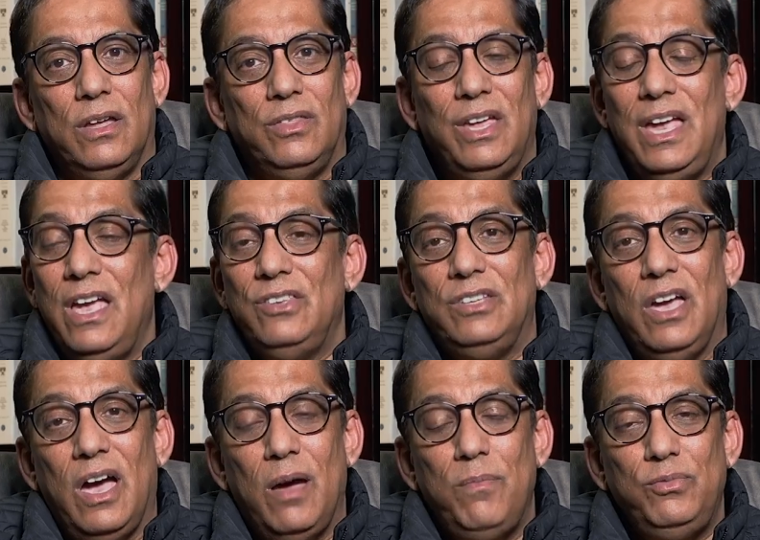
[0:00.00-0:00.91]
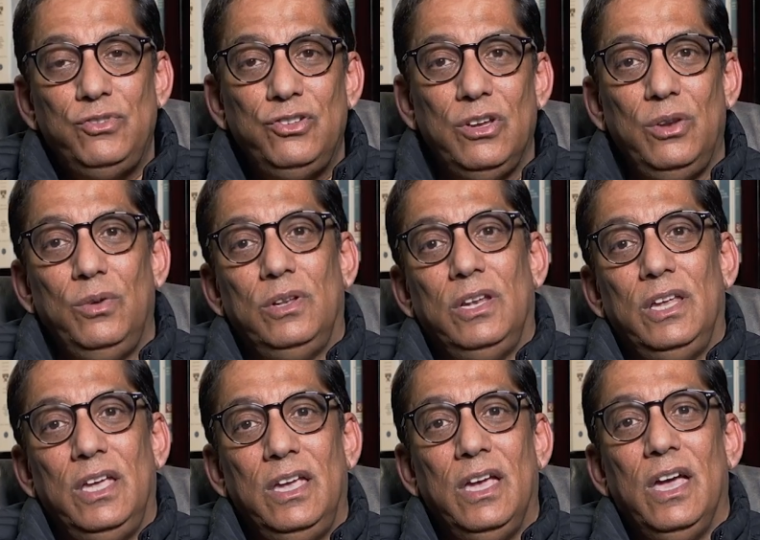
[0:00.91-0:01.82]
There is
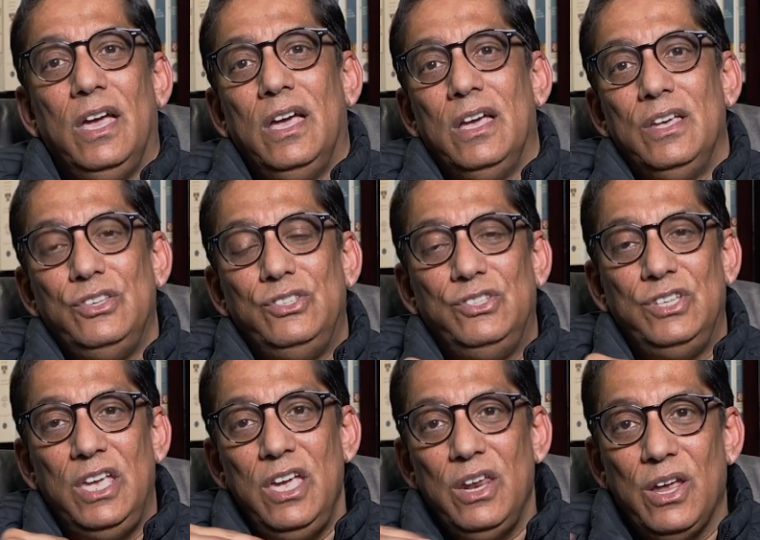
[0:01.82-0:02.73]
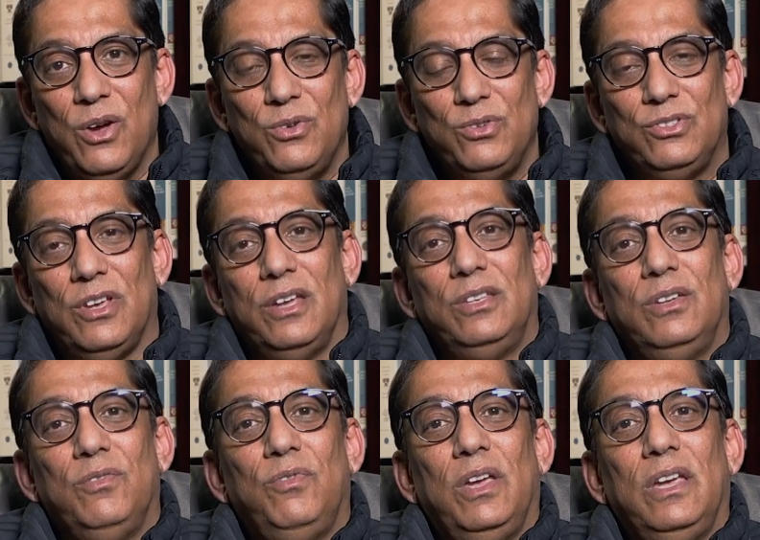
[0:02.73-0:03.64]
absolutely zero
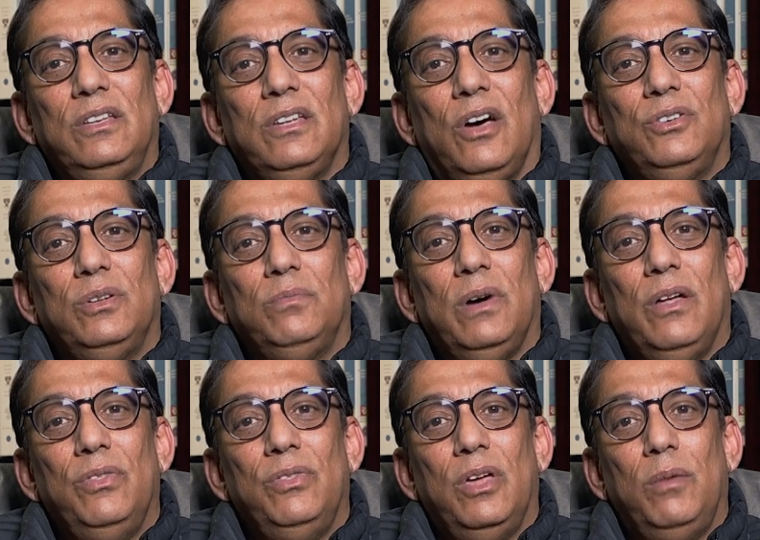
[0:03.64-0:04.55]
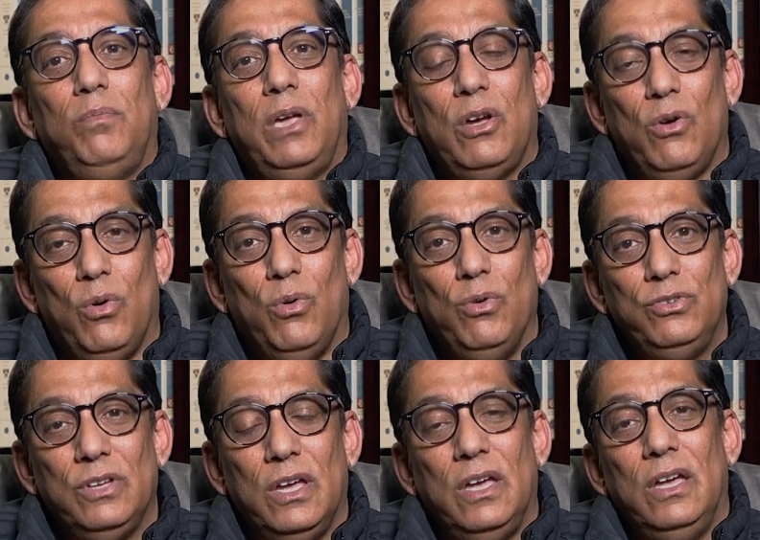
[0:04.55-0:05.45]
scientific doubt about that
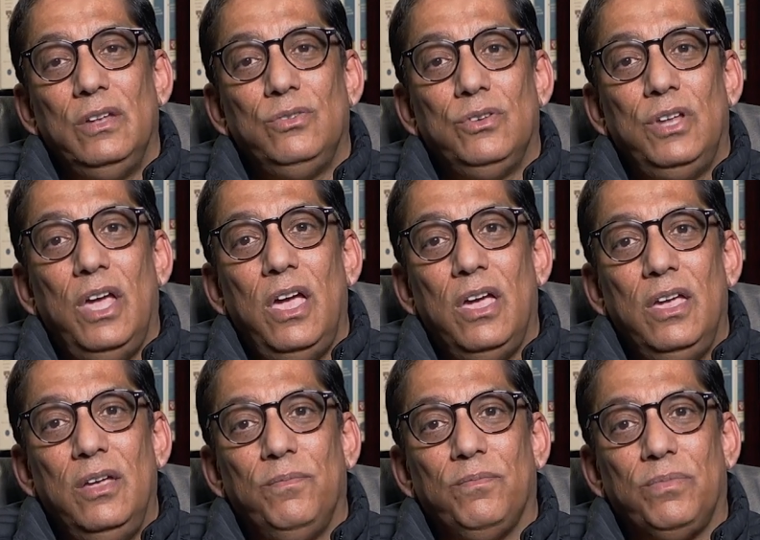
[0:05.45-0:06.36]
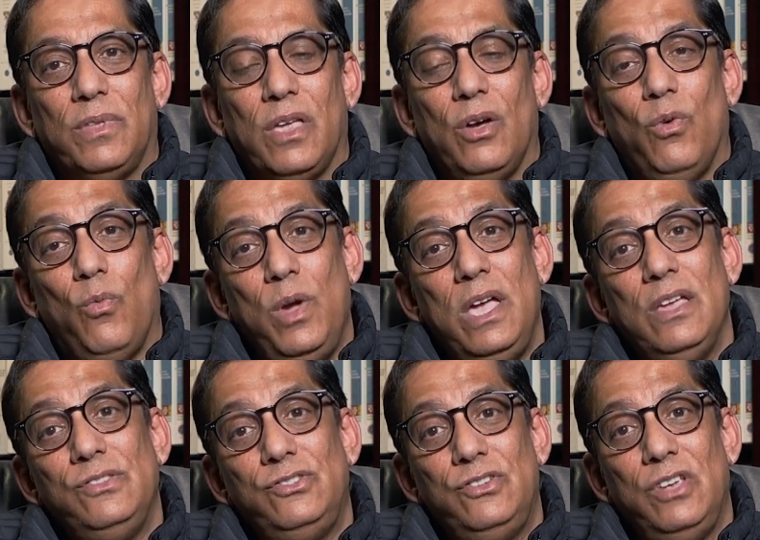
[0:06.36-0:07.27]
because today we
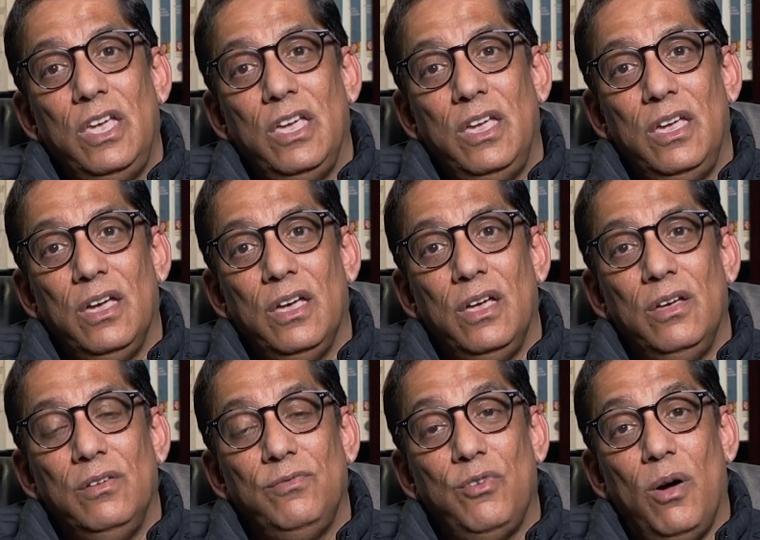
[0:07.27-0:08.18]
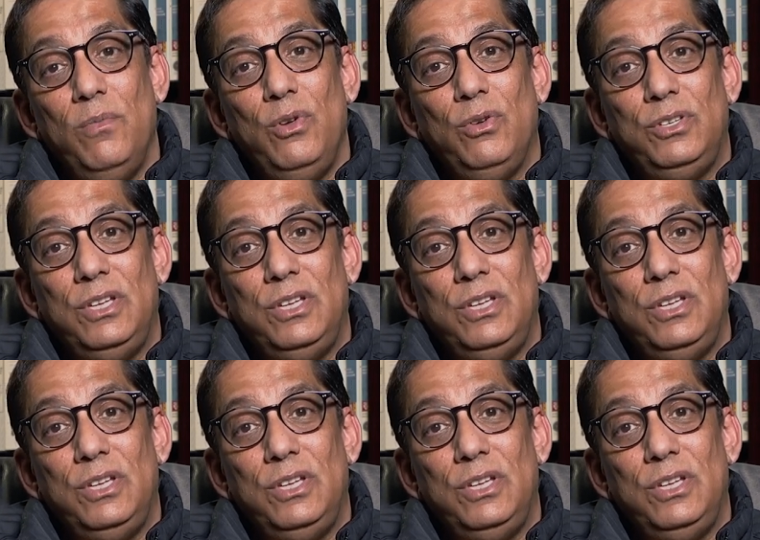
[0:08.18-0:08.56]
can see from your